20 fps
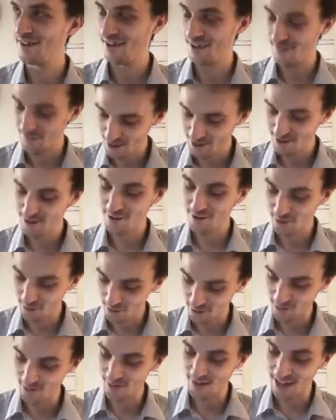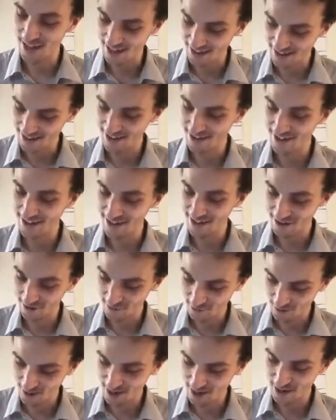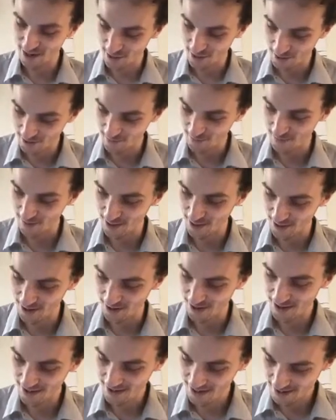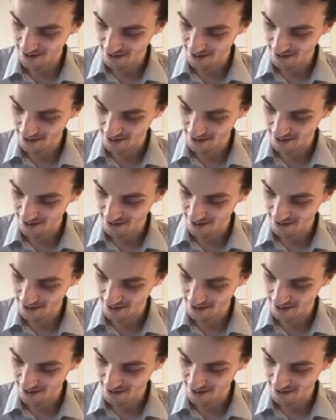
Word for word: If this is true, then the degree of uh,